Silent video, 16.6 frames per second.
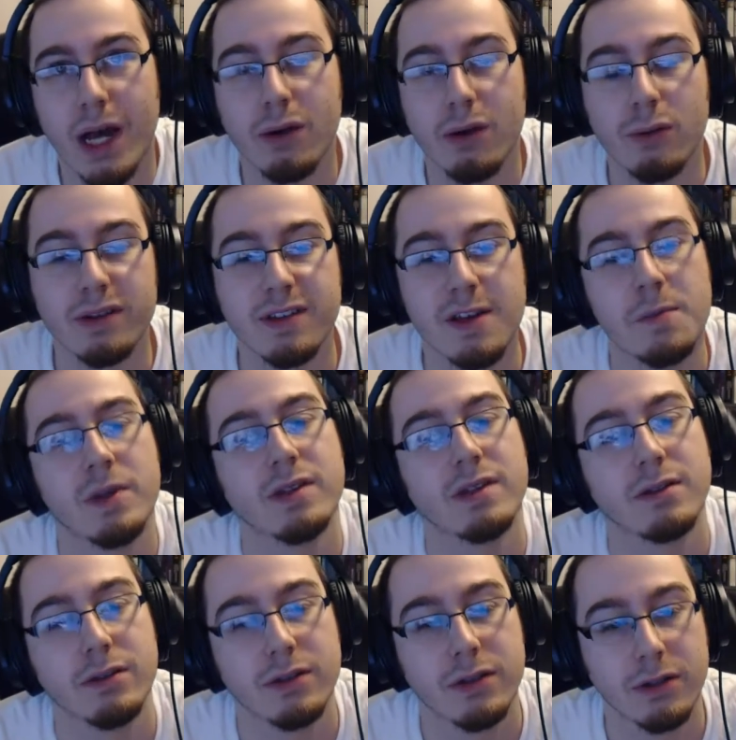I don't want to say
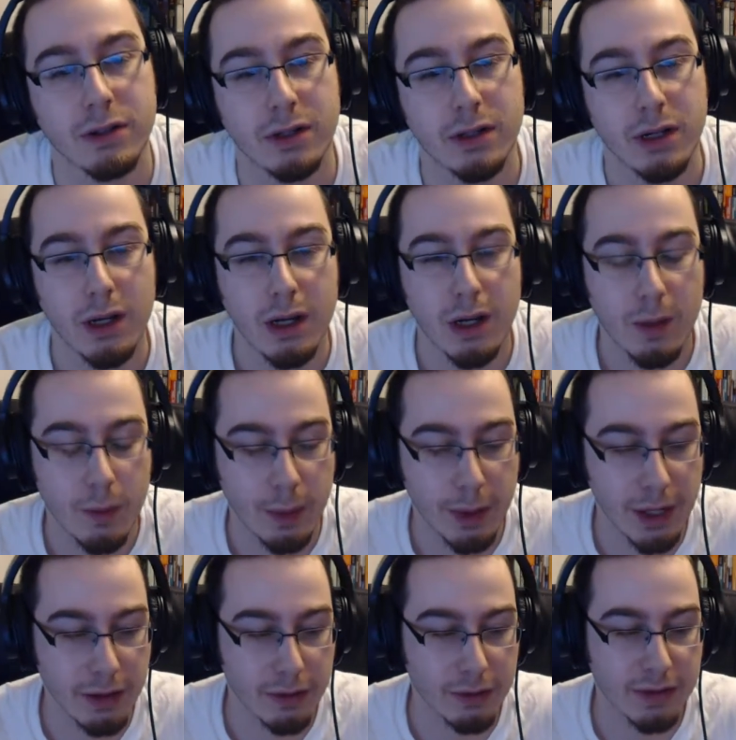misunderstood,
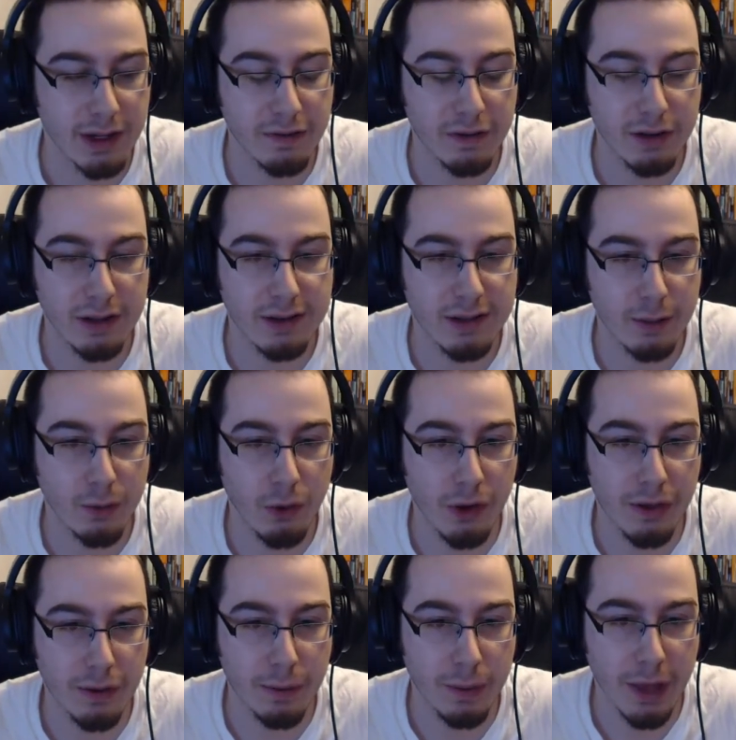but there's definitely something
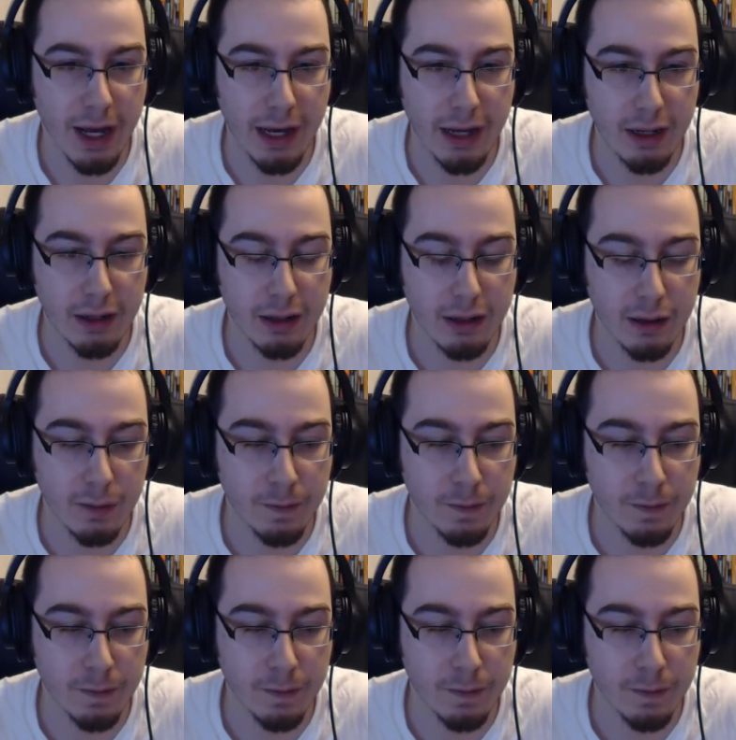with him that